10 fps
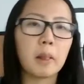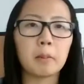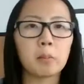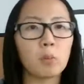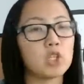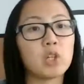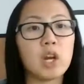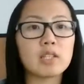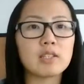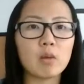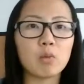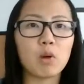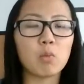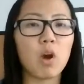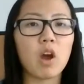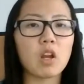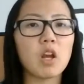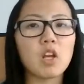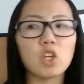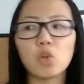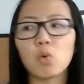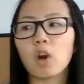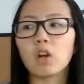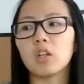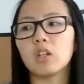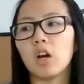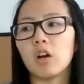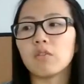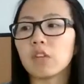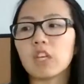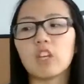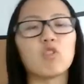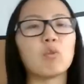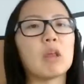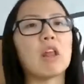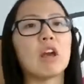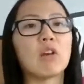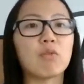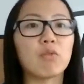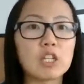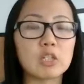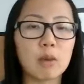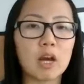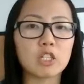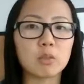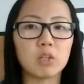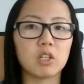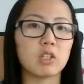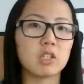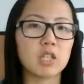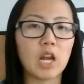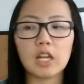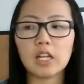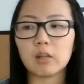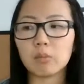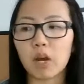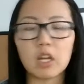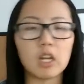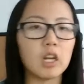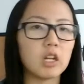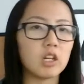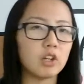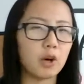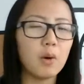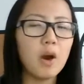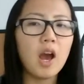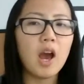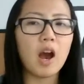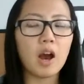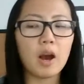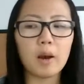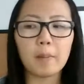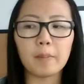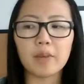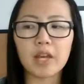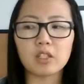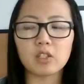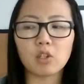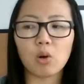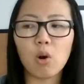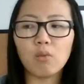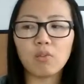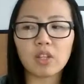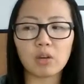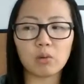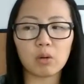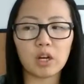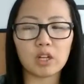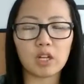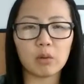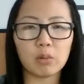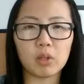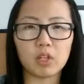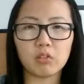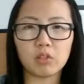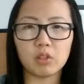Moisturize 911, you are going to love the Give Me Life face mask because it's tightening and brightening, and so hopefully that will kind of help a lot of